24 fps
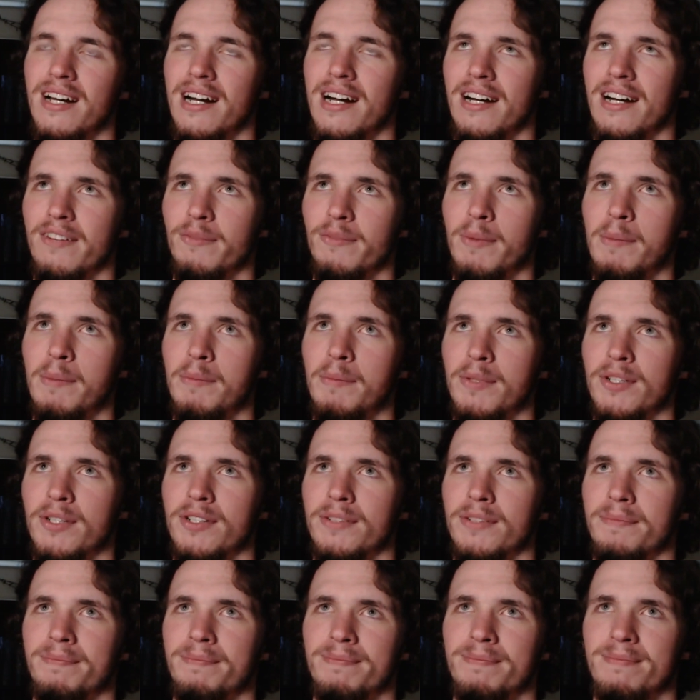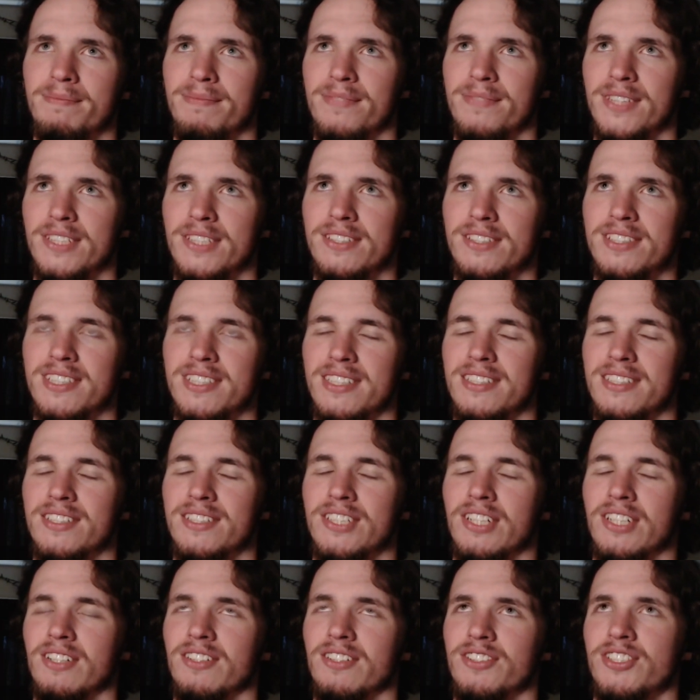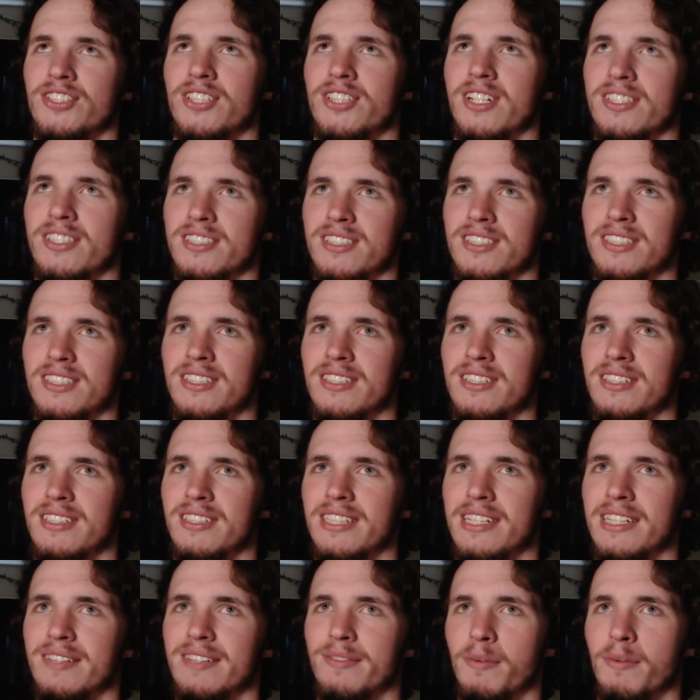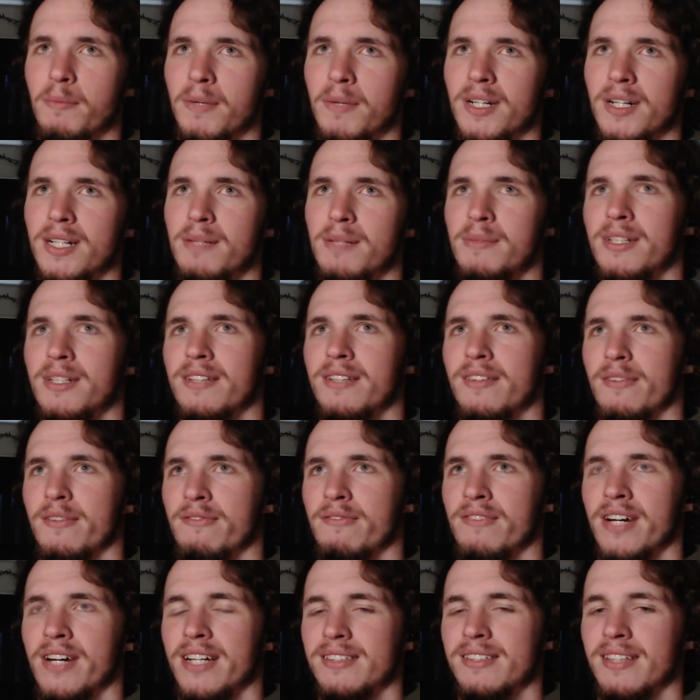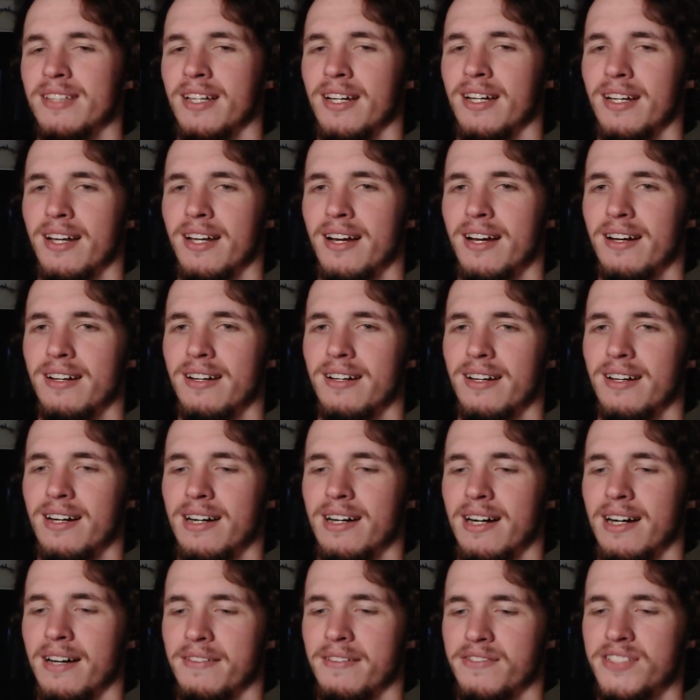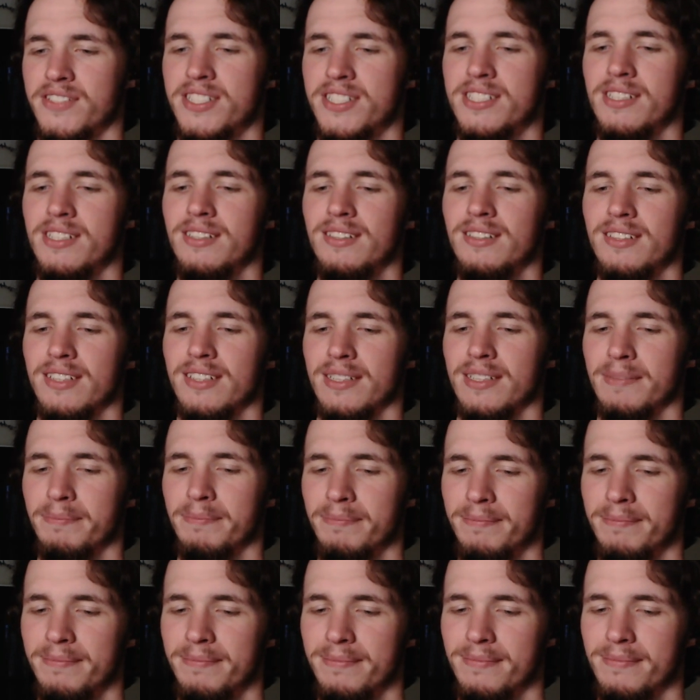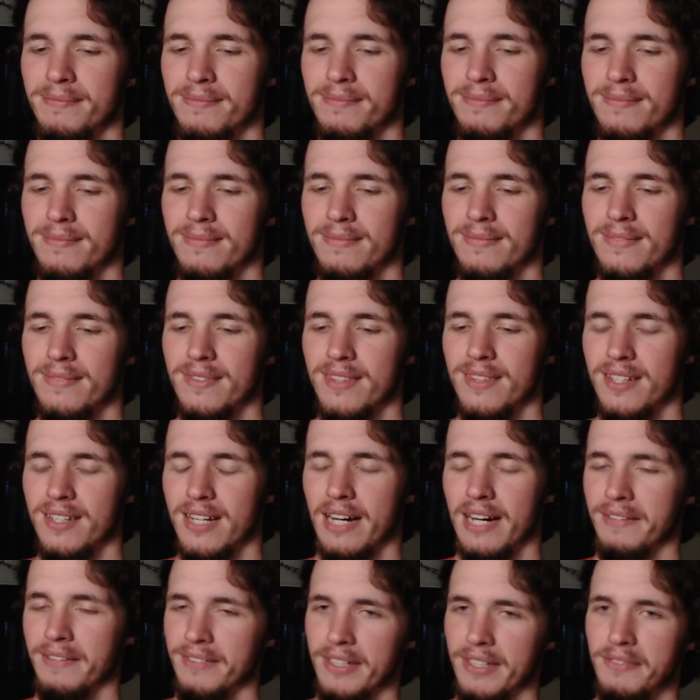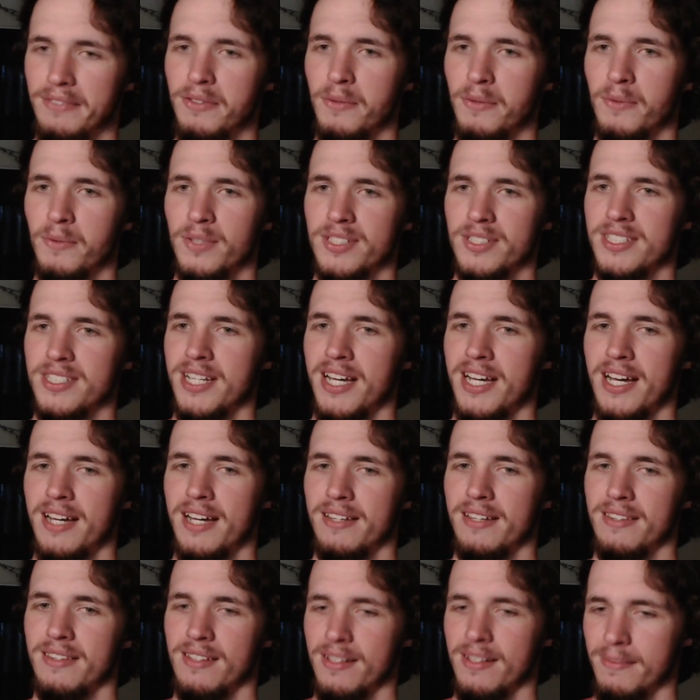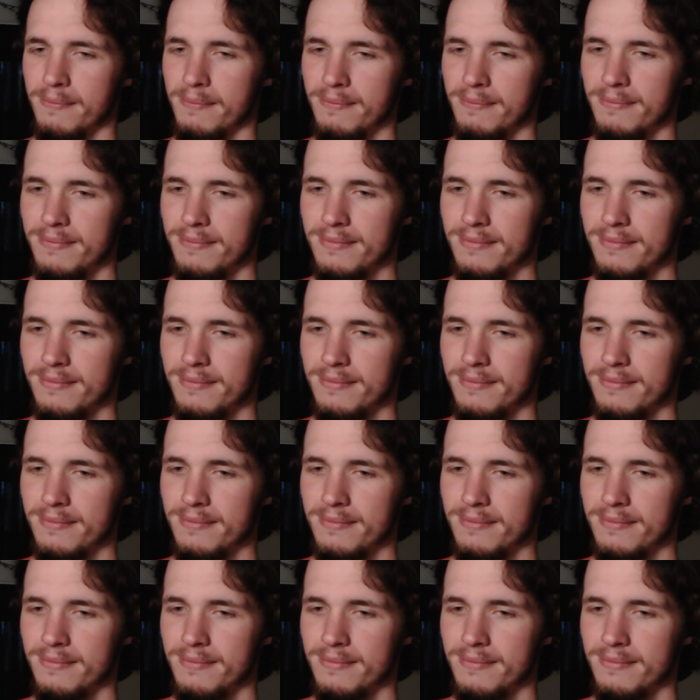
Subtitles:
I remember you said Jello shots, and it reminded me of the fact that I've seen them. I've never once had them.